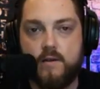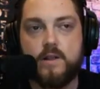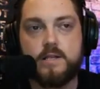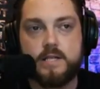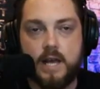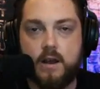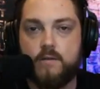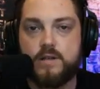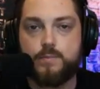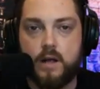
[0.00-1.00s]
Let's take care of
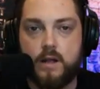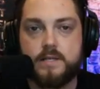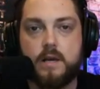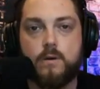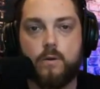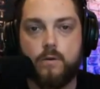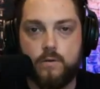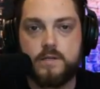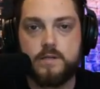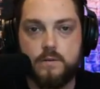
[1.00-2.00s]
this policy holder.
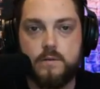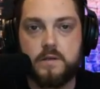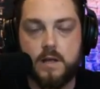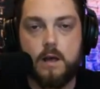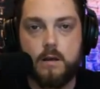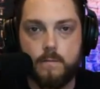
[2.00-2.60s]
Let's do this thing.